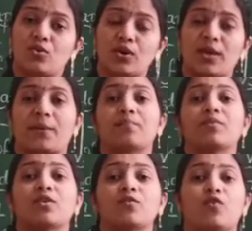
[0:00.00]
Okay,
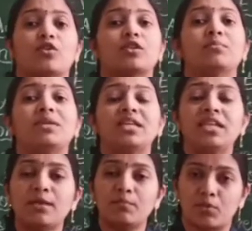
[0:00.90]
for the
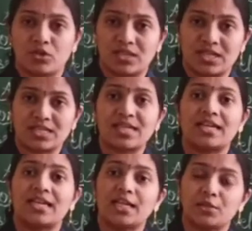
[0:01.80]
breathing process
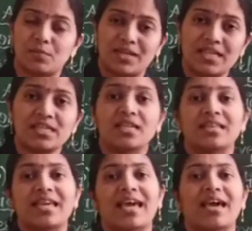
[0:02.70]
that takes place,
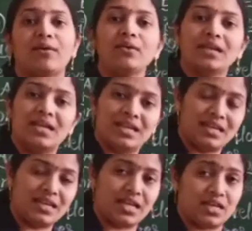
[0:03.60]
they have
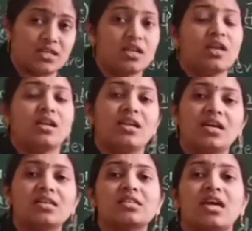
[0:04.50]
lungs.
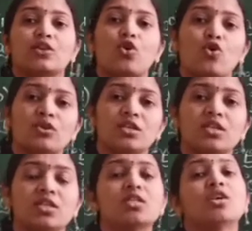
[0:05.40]
Lungs are the
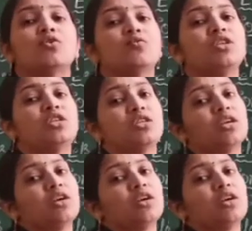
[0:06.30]
organs which